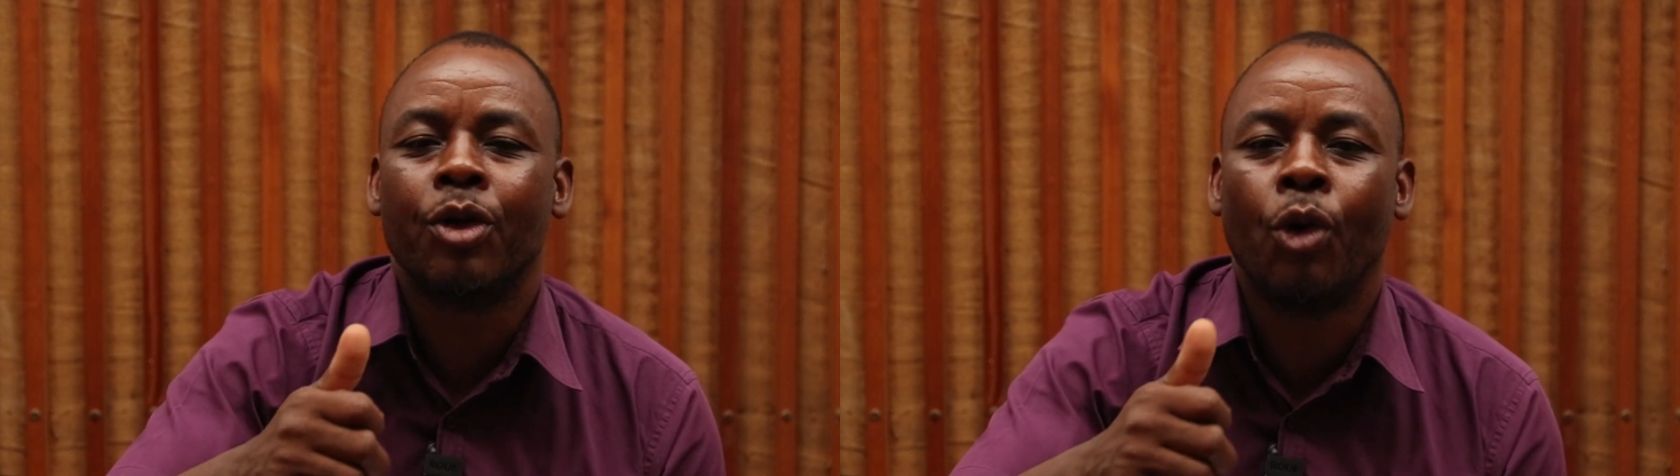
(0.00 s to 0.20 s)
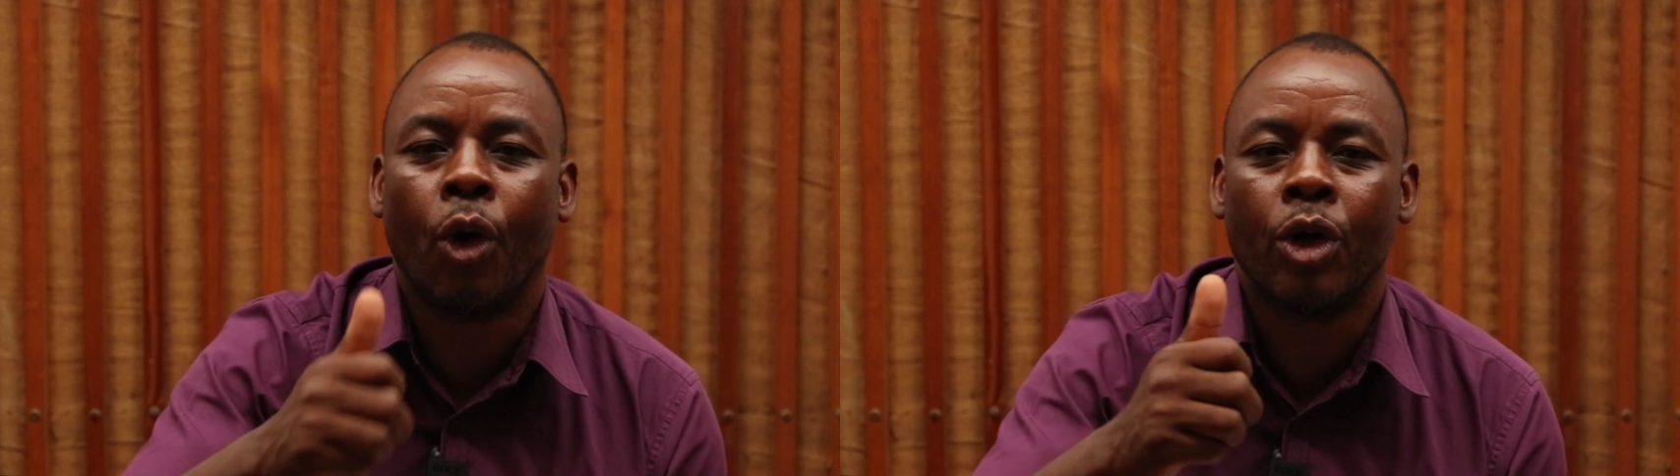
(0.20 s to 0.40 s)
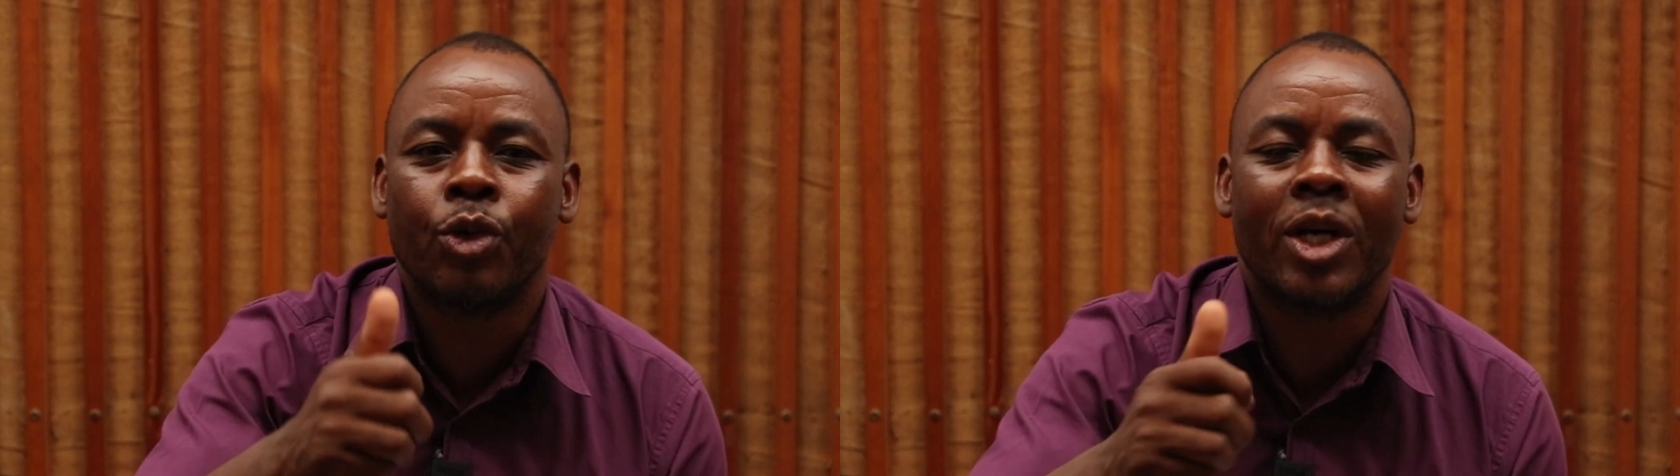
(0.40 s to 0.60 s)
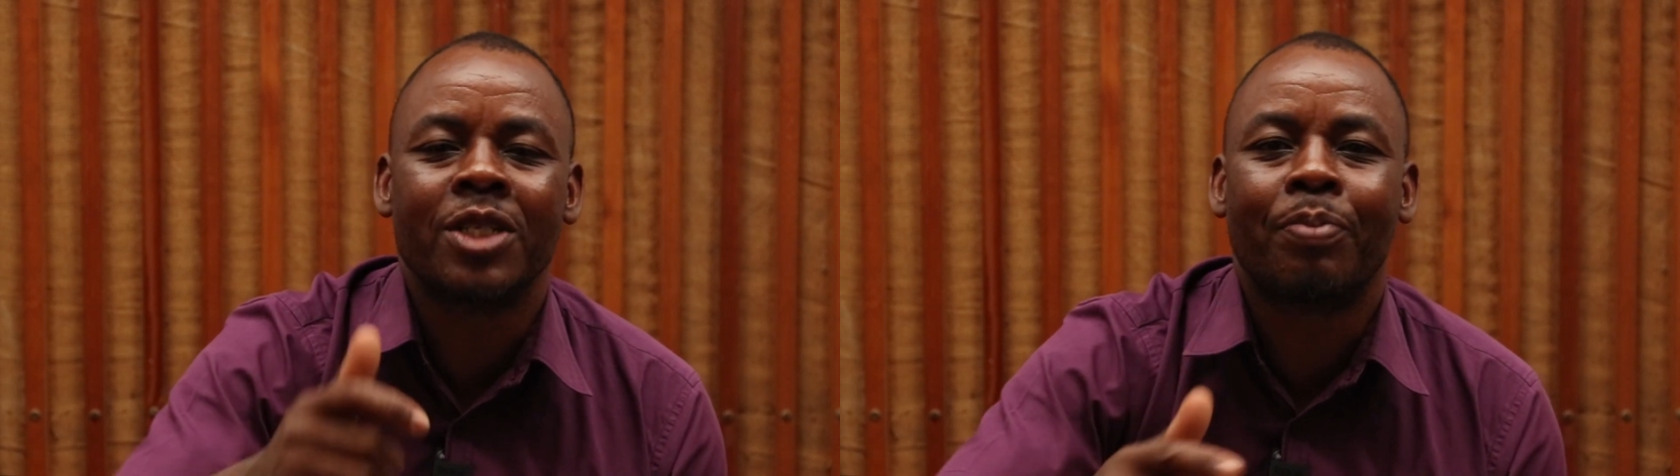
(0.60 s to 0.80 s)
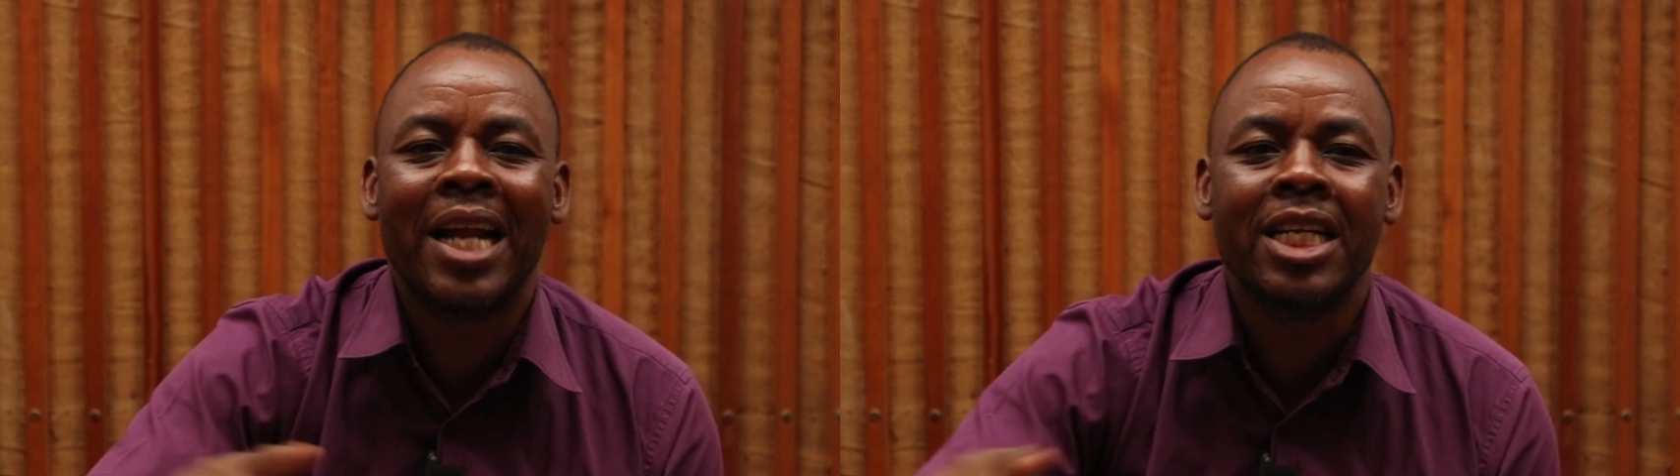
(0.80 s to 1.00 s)
God
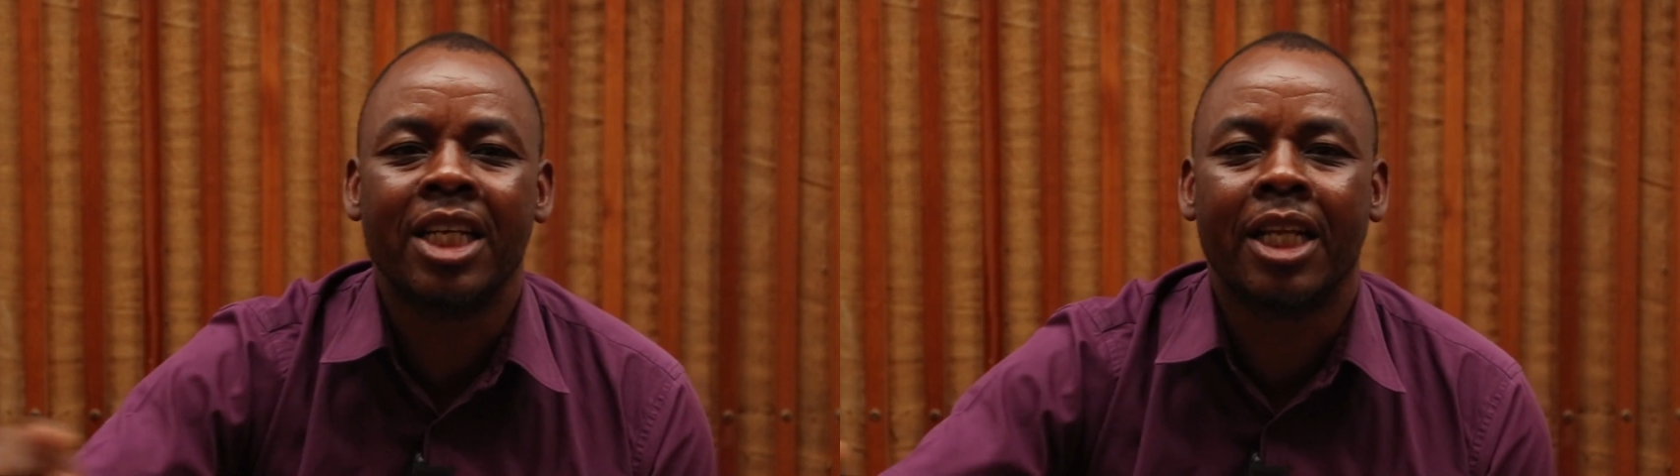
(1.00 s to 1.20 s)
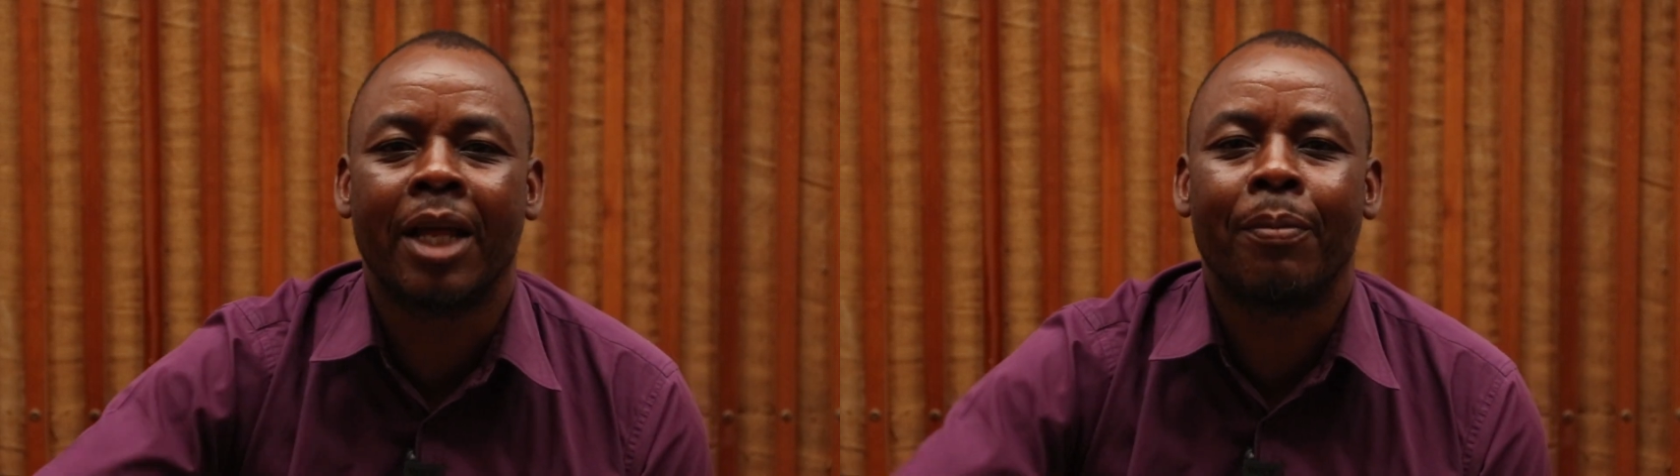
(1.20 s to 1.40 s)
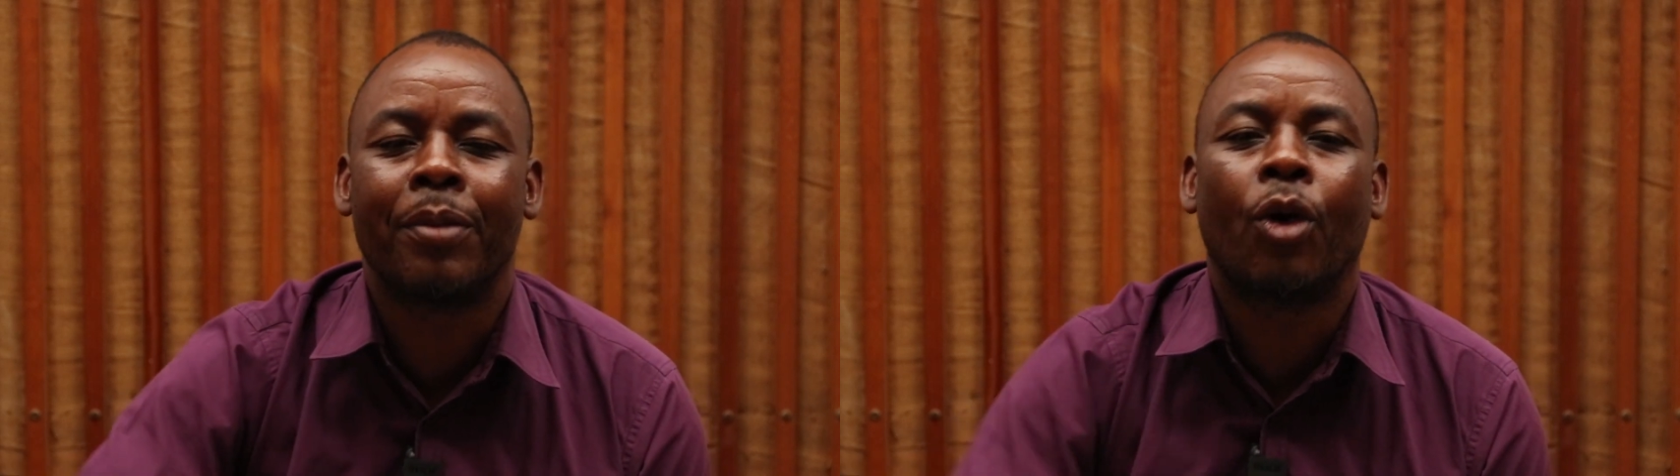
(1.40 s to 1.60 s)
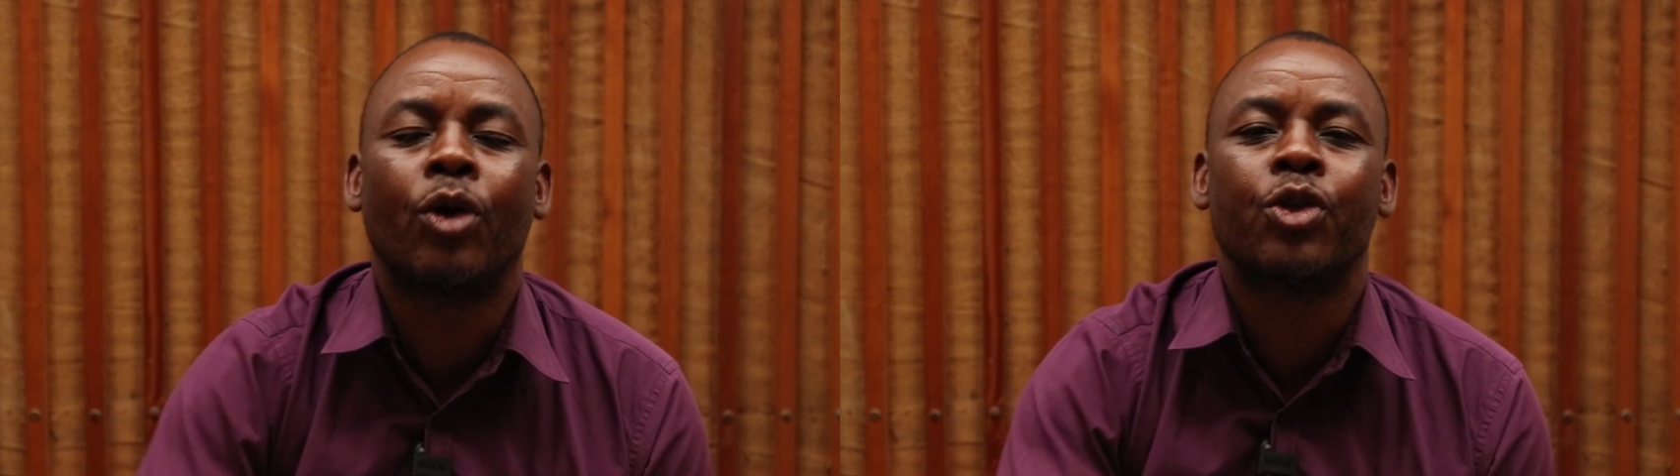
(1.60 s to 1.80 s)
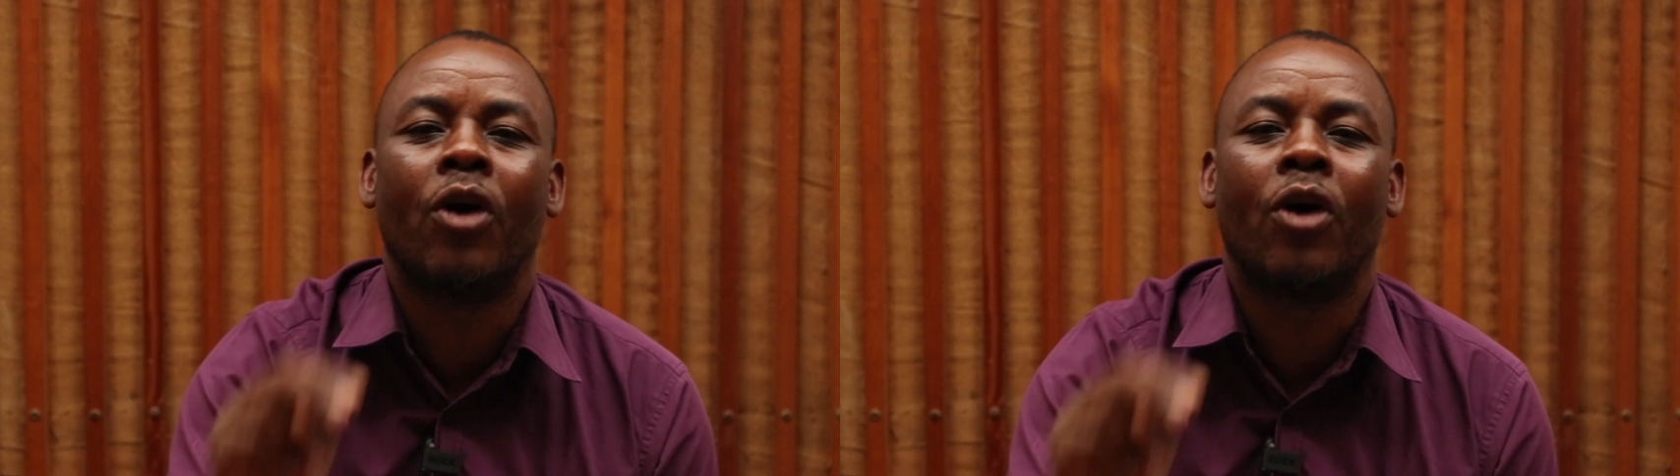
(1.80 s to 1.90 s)
was punishing them because